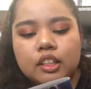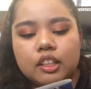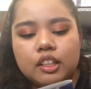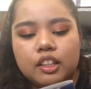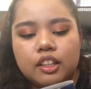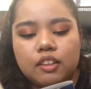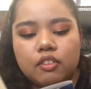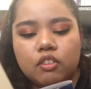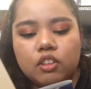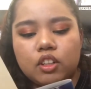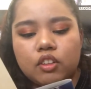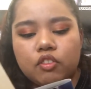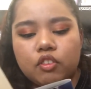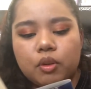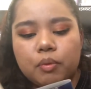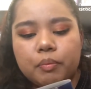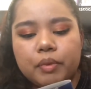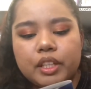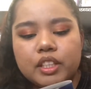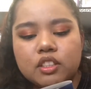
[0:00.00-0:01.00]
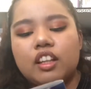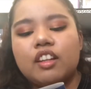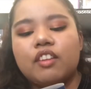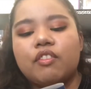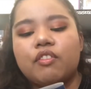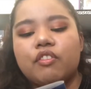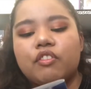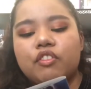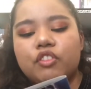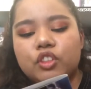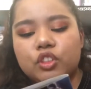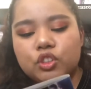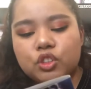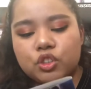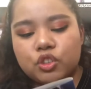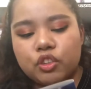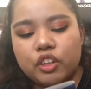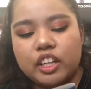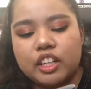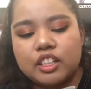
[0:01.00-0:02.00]
even if it means
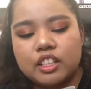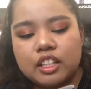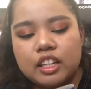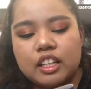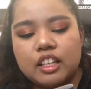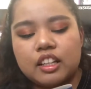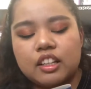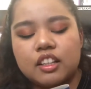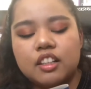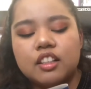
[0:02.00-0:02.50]
infiltrating